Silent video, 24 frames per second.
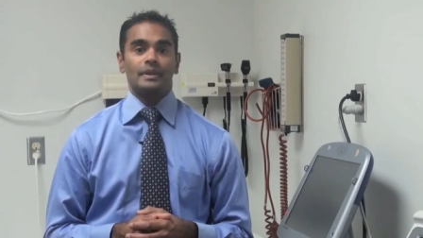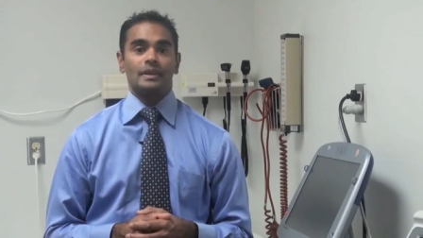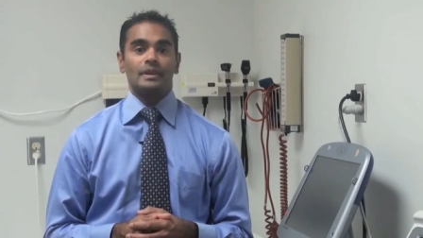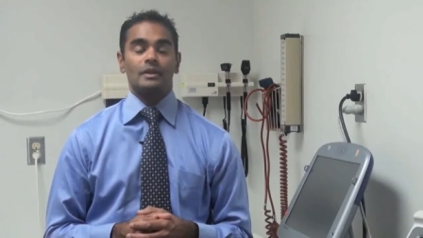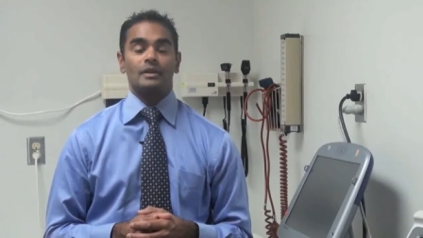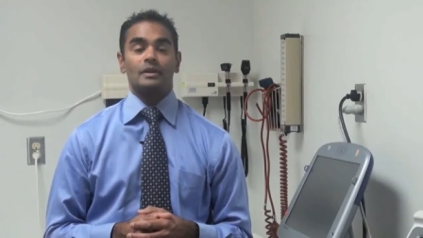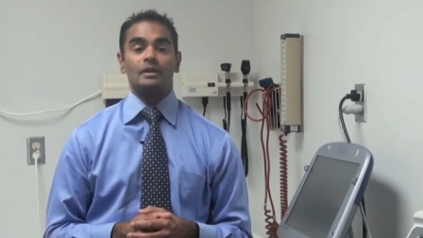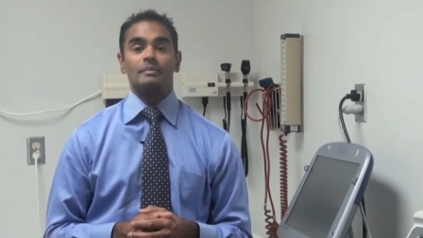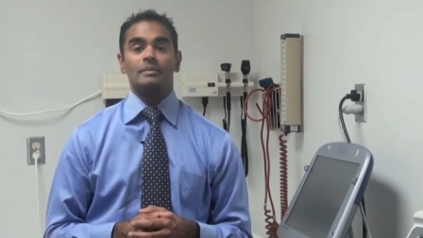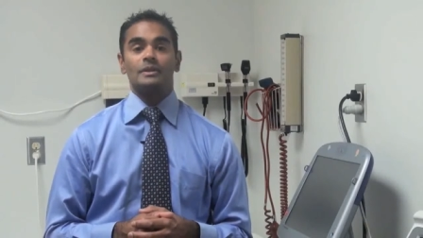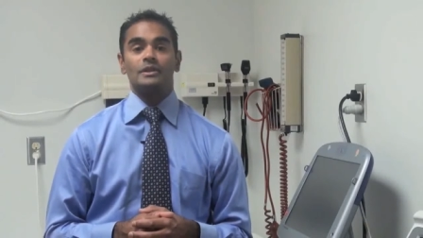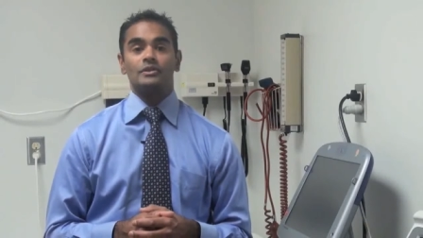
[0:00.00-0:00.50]

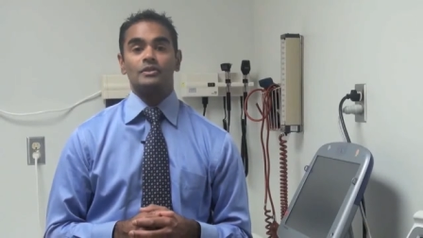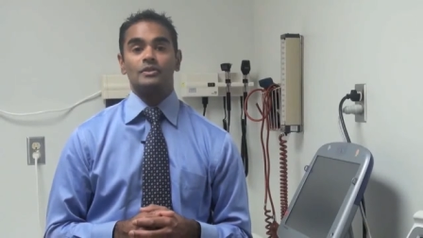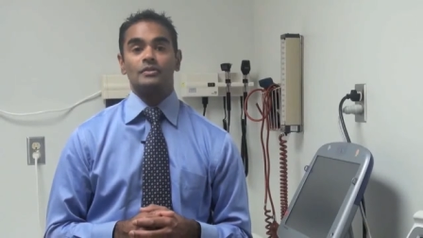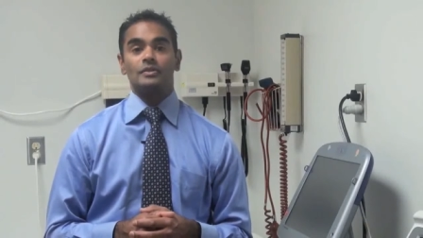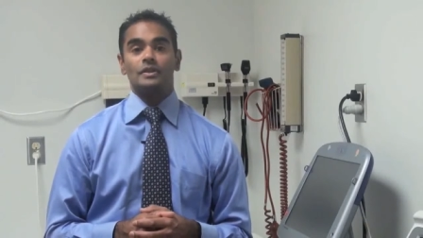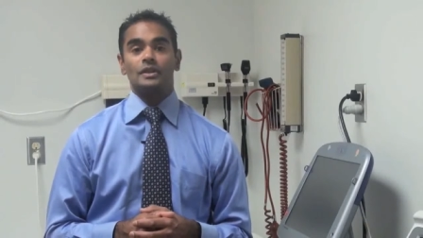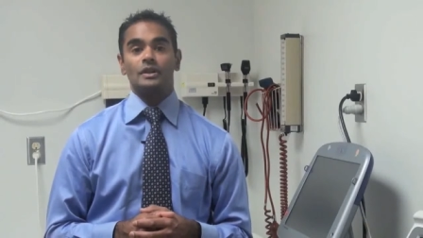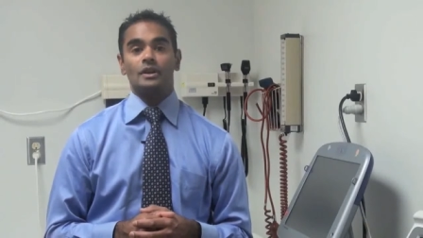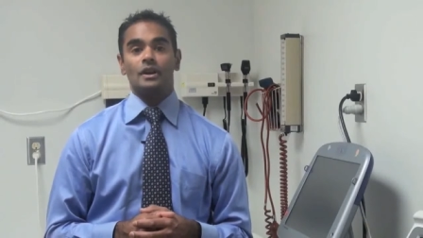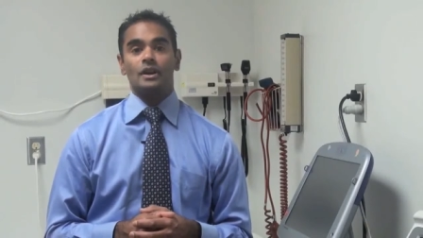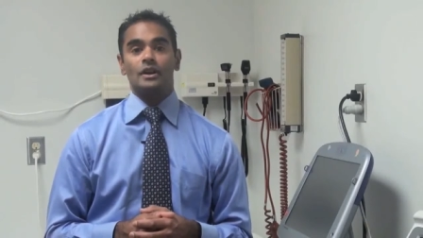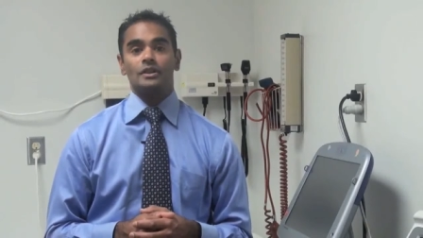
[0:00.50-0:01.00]
There can be
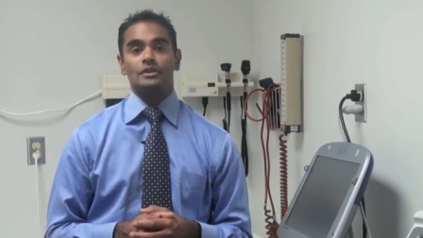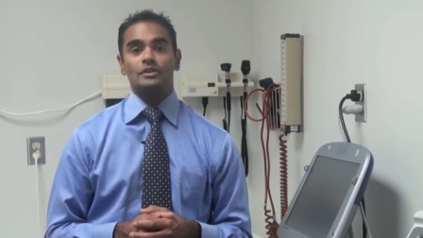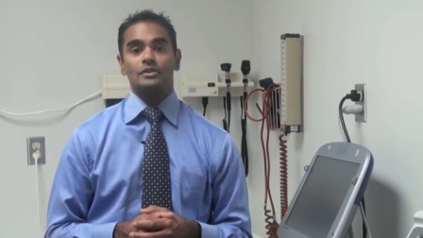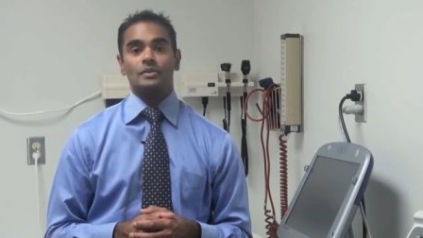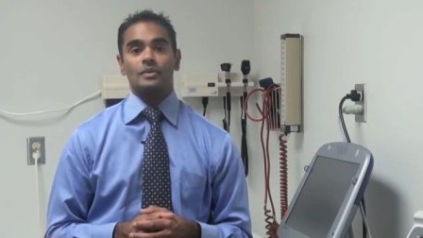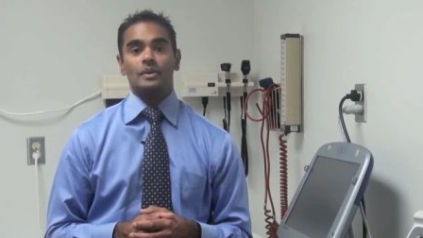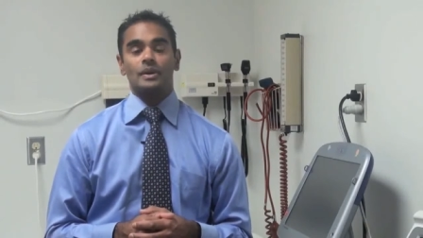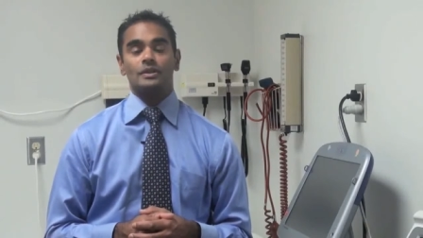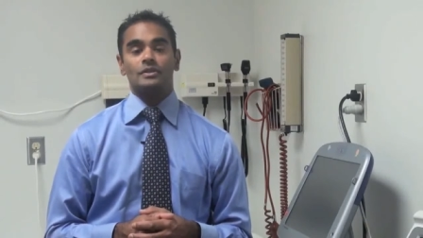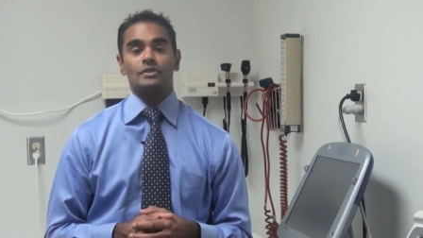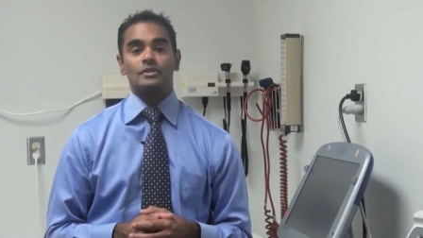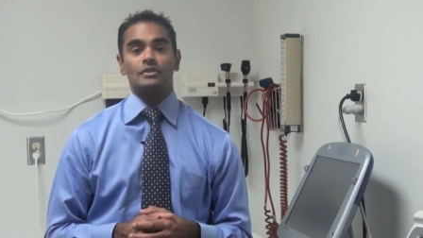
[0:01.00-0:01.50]
severe
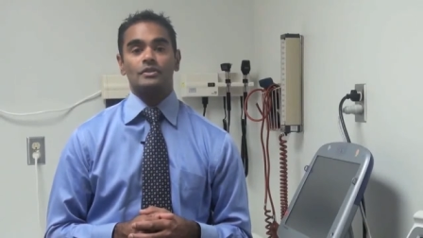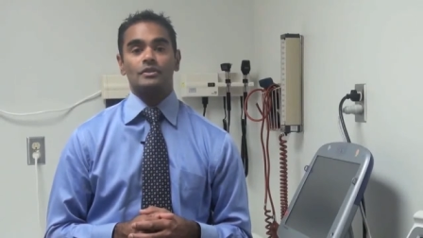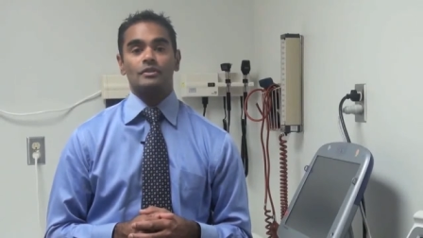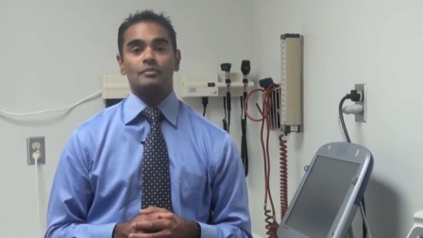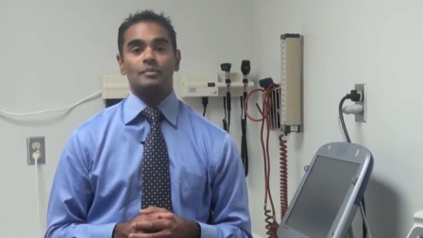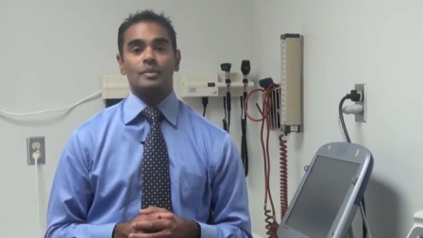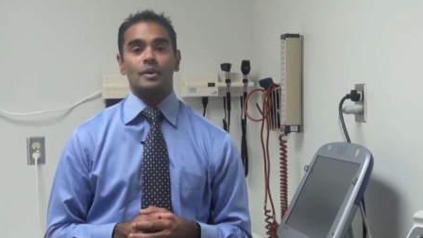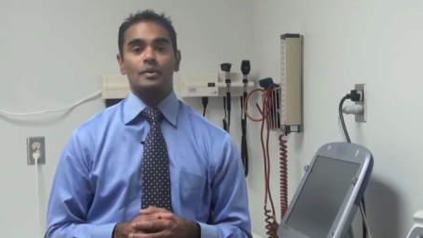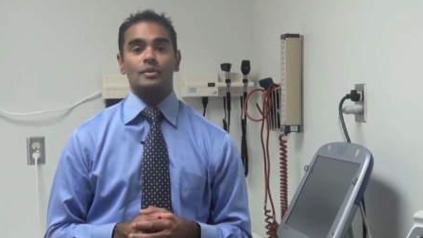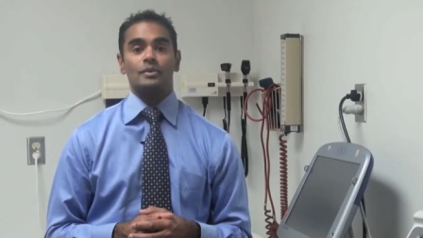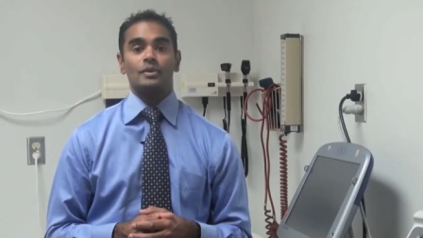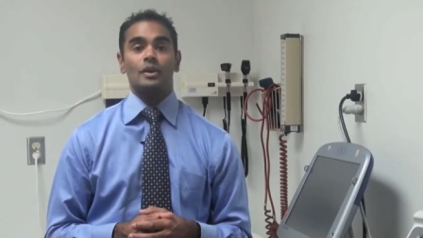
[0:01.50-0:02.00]
consequences
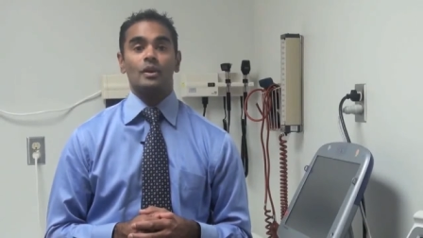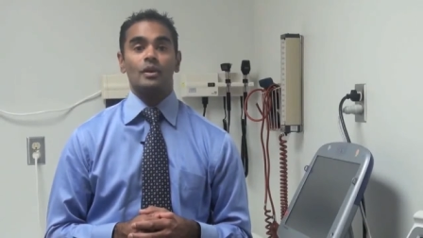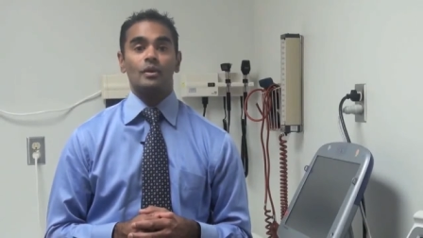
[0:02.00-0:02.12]
of both